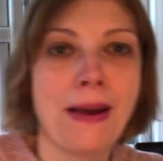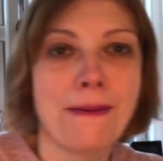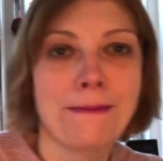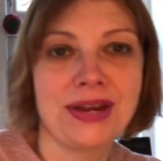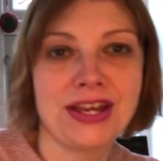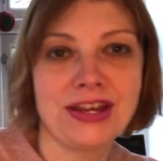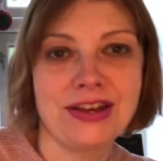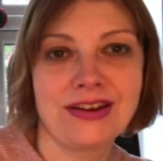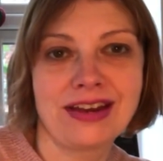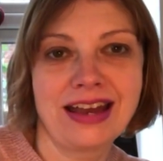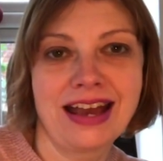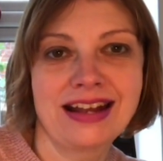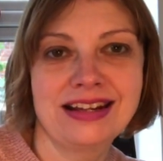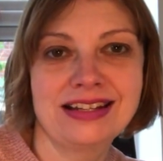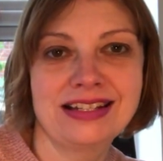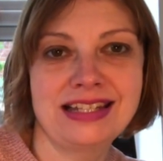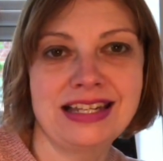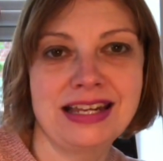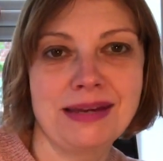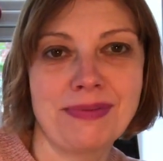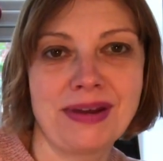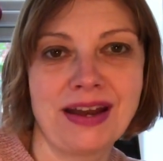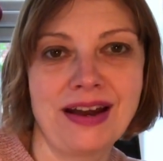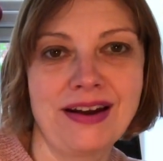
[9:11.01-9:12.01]
But you can
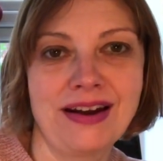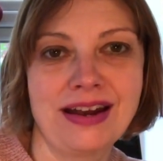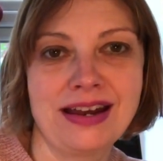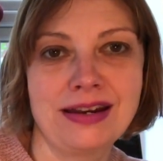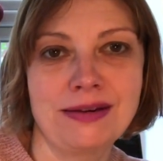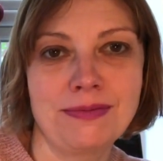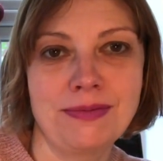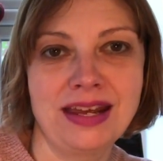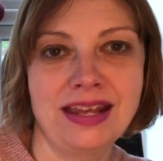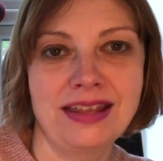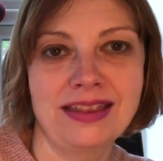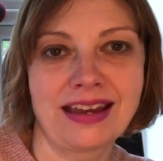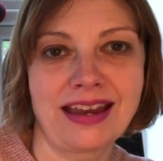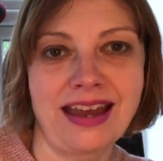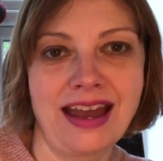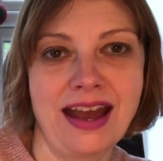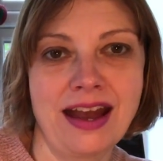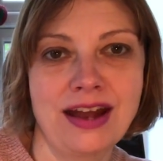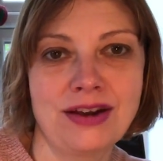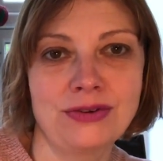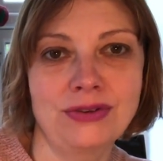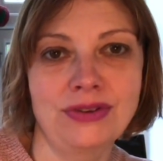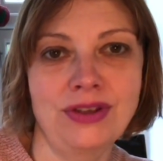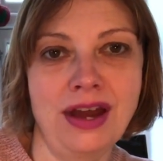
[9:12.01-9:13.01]
see behind me the
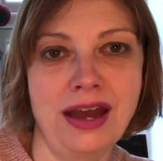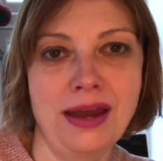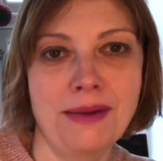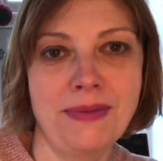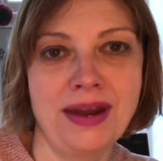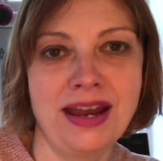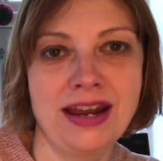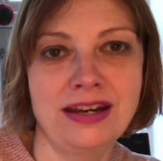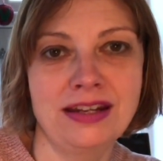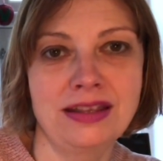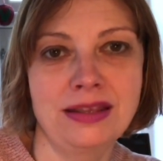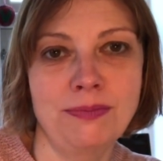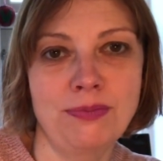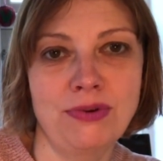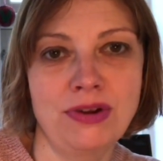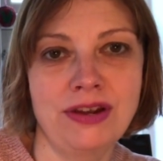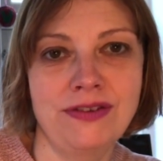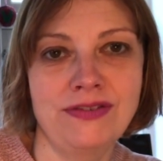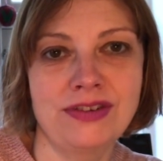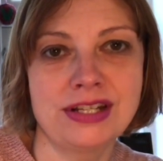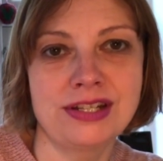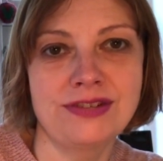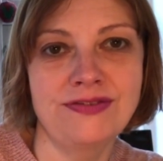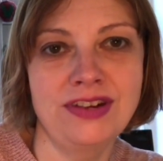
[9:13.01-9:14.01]
candle that I made in the
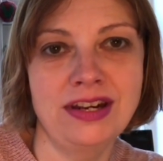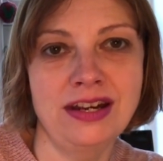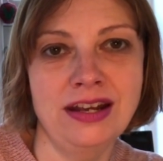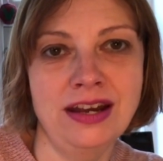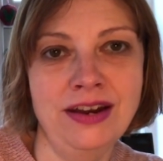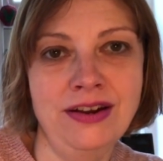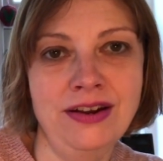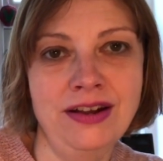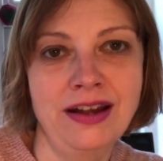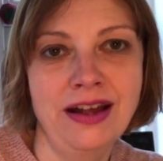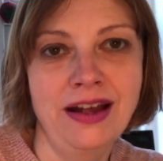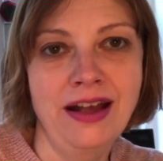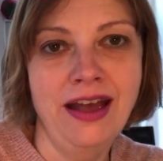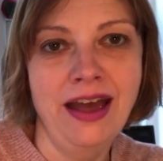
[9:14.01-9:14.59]
previous video.